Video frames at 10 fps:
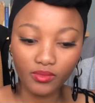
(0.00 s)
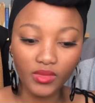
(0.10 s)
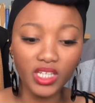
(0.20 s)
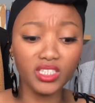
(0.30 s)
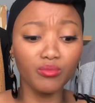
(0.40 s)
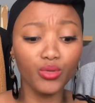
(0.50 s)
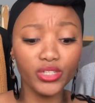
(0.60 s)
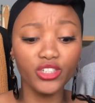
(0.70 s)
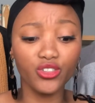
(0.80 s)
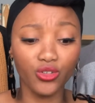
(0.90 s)
it's important
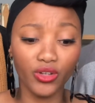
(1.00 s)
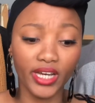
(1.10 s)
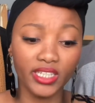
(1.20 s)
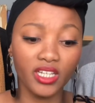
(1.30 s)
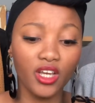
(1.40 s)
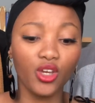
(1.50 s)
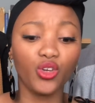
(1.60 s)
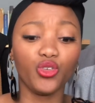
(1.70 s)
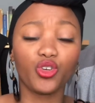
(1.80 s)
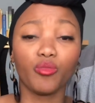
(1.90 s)
to know that
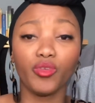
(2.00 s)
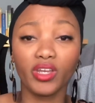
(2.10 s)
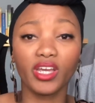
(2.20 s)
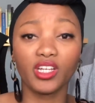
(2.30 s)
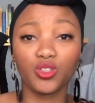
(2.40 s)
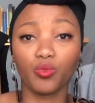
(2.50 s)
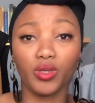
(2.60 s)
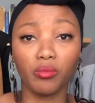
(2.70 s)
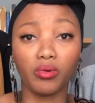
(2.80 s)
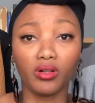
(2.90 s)
you communicate to your
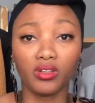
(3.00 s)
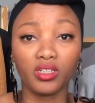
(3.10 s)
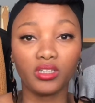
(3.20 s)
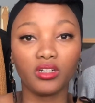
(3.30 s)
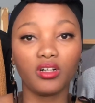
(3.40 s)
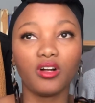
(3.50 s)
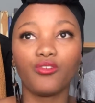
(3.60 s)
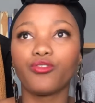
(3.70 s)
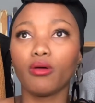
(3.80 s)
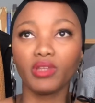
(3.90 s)
people
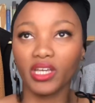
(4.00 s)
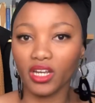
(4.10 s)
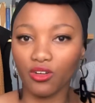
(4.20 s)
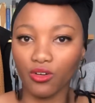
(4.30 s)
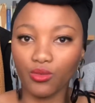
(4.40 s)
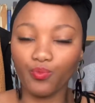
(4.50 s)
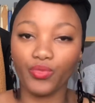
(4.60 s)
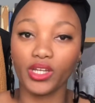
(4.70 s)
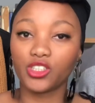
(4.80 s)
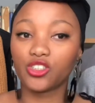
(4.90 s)
from the get-go
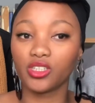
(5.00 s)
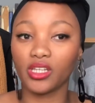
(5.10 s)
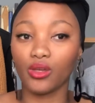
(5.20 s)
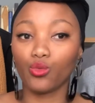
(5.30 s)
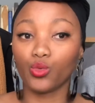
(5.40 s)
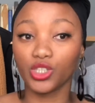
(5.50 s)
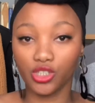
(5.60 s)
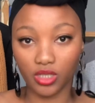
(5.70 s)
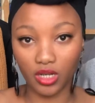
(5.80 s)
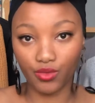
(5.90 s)
that should they wish to
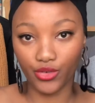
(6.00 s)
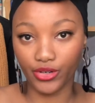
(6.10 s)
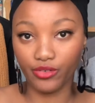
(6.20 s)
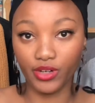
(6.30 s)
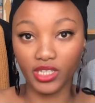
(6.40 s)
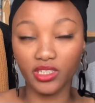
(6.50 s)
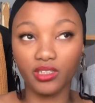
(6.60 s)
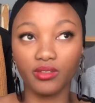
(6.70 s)
have a refund,